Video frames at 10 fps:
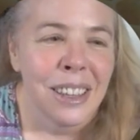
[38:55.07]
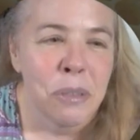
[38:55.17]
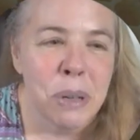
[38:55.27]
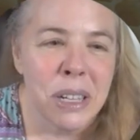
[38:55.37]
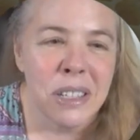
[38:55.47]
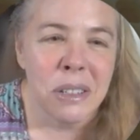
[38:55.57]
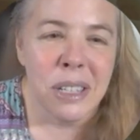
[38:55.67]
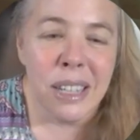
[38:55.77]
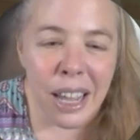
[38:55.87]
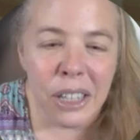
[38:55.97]
Bees
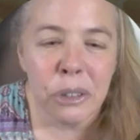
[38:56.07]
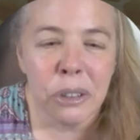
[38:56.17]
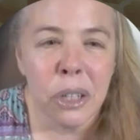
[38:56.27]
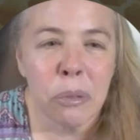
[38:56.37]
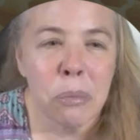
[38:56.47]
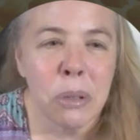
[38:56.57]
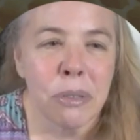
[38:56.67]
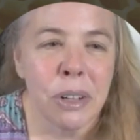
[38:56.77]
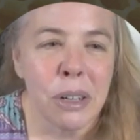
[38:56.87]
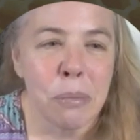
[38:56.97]
naturally will move
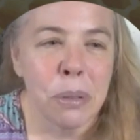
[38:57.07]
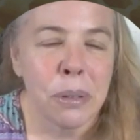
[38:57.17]
up